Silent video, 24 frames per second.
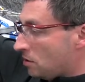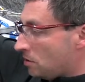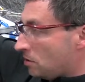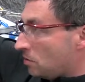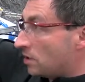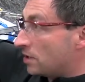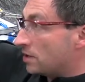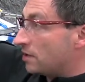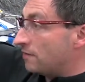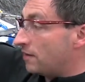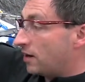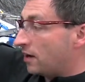
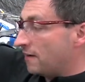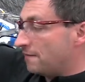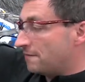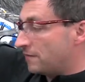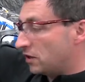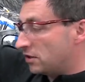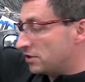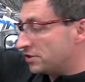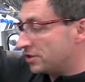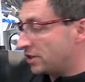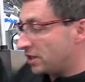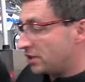One of the very
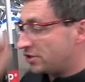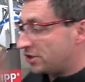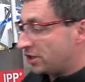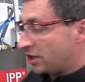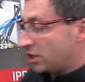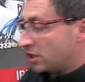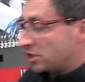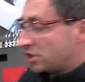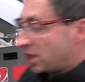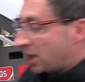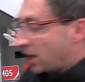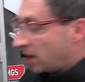first things you're
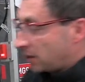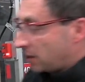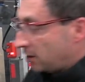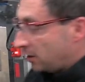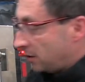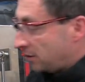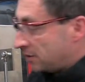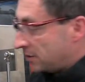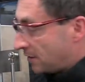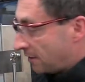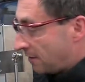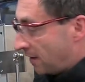going to check
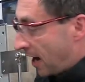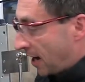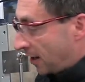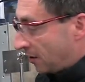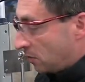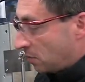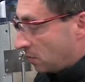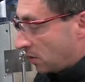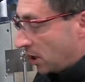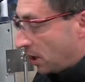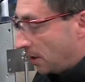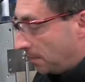is the
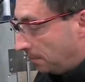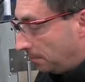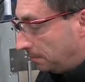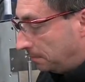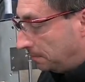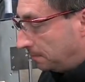vacuum cup.